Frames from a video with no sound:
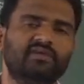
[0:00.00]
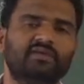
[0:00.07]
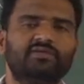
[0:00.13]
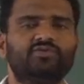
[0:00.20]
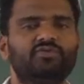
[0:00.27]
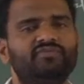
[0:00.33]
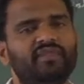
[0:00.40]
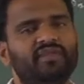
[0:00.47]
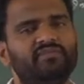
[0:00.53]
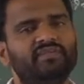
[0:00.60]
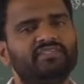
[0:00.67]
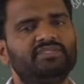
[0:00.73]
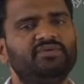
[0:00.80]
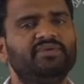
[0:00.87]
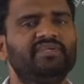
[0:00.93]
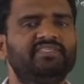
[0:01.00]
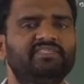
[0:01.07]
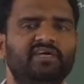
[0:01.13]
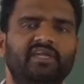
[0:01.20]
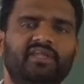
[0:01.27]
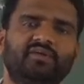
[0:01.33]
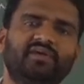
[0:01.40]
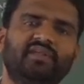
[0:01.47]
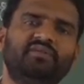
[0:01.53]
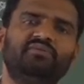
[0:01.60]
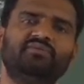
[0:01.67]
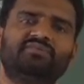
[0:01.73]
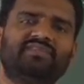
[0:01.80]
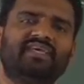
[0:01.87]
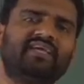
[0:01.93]
So frequency units are, you can
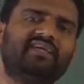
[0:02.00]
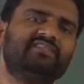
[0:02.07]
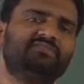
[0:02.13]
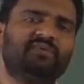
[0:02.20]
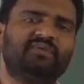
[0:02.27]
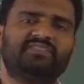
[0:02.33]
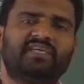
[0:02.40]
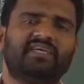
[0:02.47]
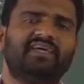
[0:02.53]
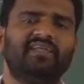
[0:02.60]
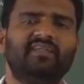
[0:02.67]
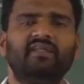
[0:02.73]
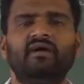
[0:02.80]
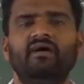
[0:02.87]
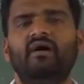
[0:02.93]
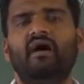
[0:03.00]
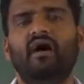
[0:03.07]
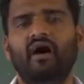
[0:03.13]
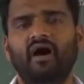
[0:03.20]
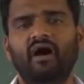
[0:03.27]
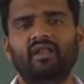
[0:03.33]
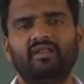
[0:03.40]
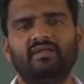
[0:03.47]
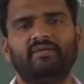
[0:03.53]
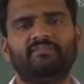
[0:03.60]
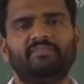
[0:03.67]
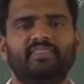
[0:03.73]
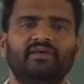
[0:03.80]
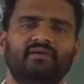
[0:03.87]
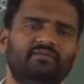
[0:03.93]
use cycles per second or
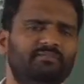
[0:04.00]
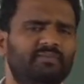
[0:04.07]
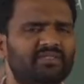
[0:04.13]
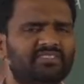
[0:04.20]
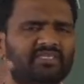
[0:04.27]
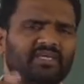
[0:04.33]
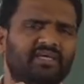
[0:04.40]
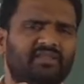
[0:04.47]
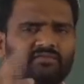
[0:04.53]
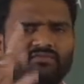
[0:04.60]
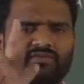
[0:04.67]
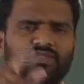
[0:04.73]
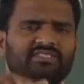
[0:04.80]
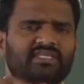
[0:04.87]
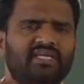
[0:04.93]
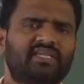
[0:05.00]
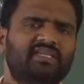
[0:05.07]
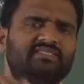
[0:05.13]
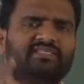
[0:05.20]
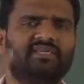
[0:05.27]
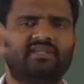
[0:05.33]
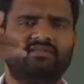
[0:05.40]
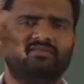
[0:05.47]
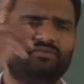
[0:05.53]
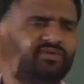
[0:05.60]
per second. 1 cycle is there, no